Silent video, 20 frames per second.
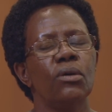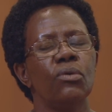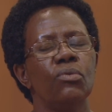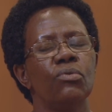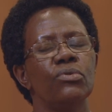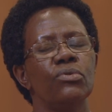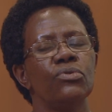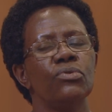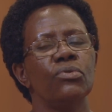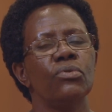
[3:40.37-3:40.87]

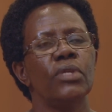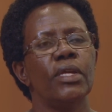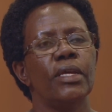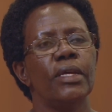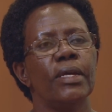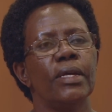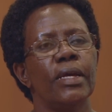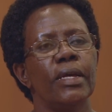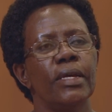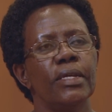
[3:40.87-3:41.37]
was on
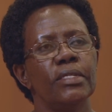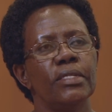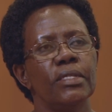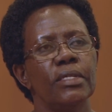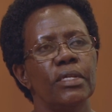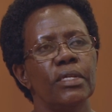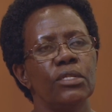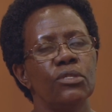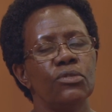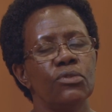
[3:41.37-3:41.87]

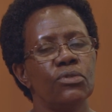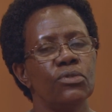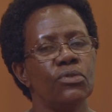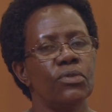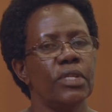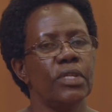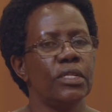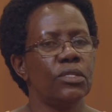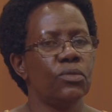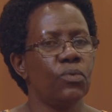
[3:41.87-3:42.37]
engaging in social
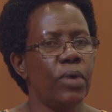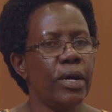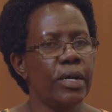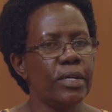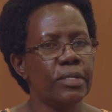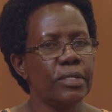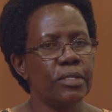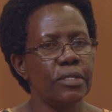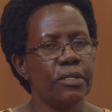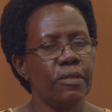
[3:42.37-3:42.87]
networks.